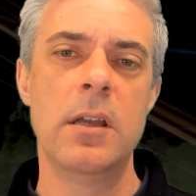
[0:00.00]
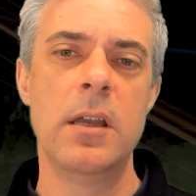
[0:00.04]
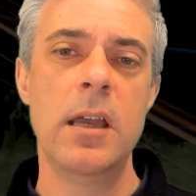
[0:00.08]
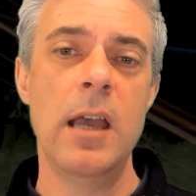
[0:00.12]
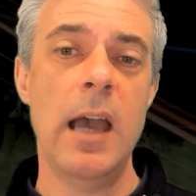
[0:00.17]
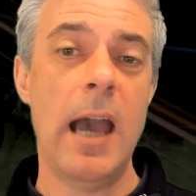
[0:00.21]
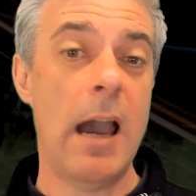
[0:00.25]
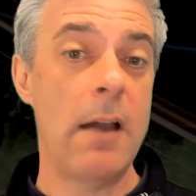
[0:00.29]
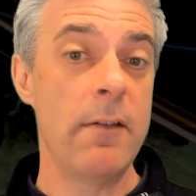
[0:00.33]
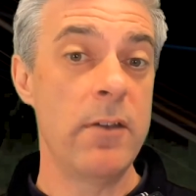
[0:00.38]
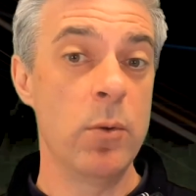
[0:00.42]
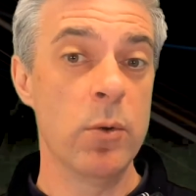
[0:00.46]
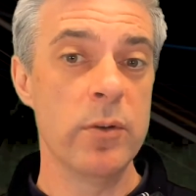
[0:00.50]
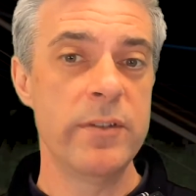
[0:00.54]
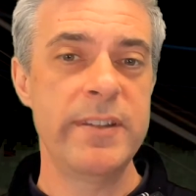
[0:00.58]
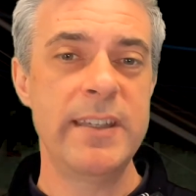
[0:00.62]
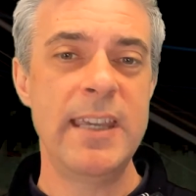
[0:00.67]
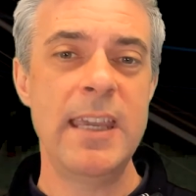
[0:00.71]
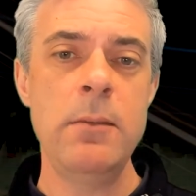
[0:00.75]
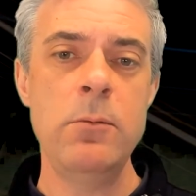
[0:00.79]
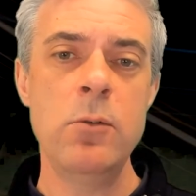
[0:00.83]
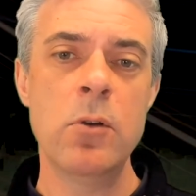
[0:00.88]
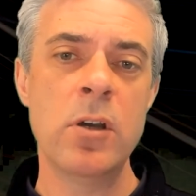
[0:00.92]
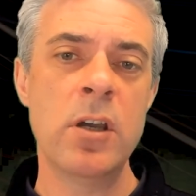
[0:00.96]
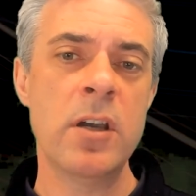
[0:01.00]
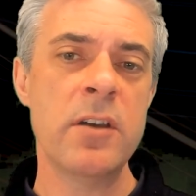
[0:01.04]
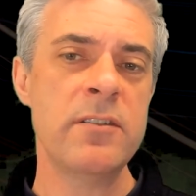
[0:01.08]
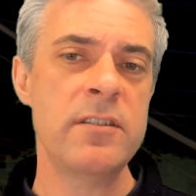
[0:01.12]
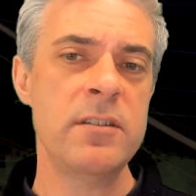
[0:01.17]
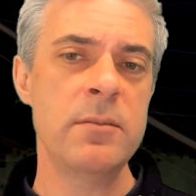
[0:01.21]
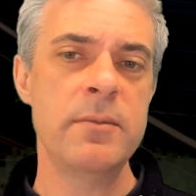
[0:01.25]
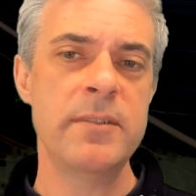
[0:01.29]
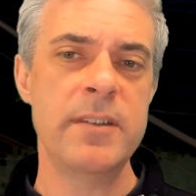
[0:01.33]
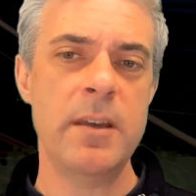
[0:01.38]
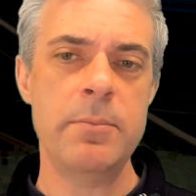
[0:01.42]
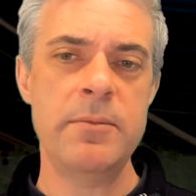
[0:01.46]
how you want to keep your
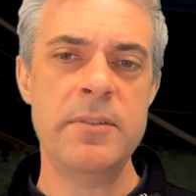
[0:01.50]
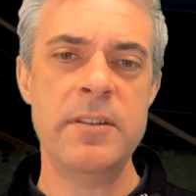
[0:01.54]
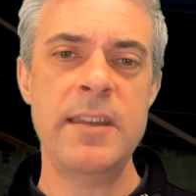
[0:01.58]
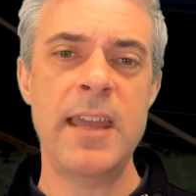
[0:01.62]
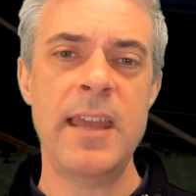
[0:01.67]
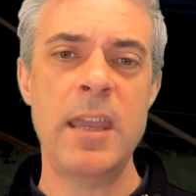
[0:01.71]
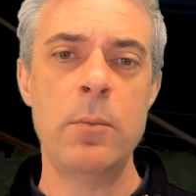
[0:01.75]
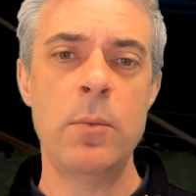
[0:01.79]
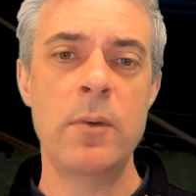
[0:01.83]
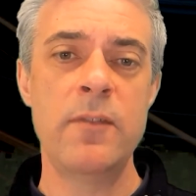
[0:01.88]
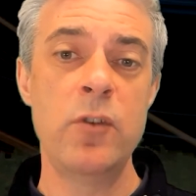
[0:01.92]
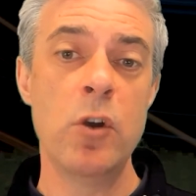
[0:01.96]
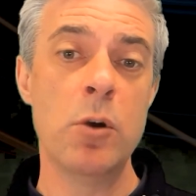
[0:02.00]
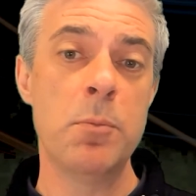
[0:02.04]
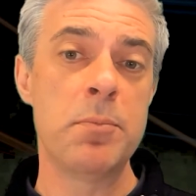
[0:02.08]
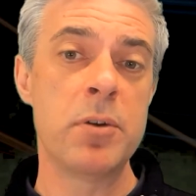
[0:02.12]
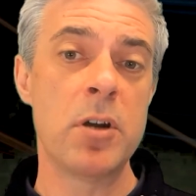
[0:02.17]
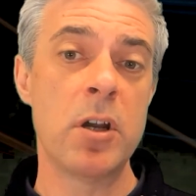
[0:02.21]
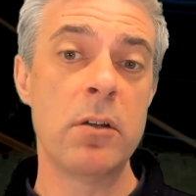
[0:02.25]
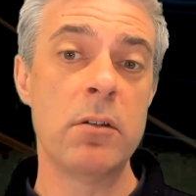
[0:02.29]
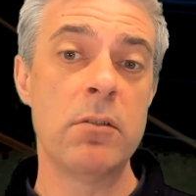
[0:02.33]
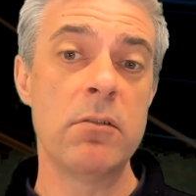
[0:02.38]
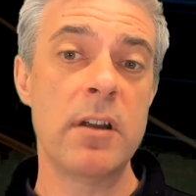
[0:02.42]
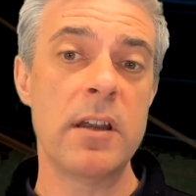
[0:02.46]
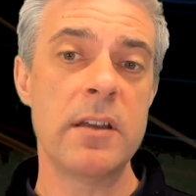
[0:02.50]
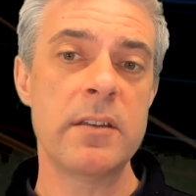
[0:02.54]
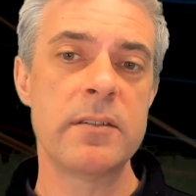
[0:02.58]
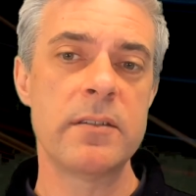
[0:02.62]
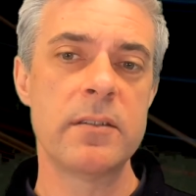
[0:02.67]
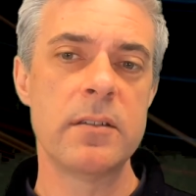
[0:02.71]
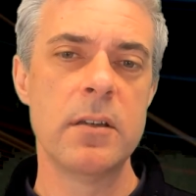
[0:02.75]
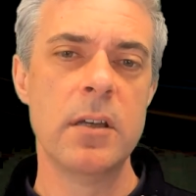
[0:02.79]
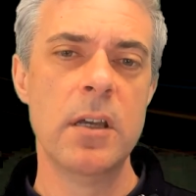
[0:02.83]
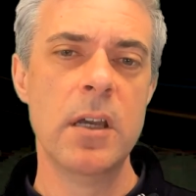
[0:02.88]
customers up to date with your progress,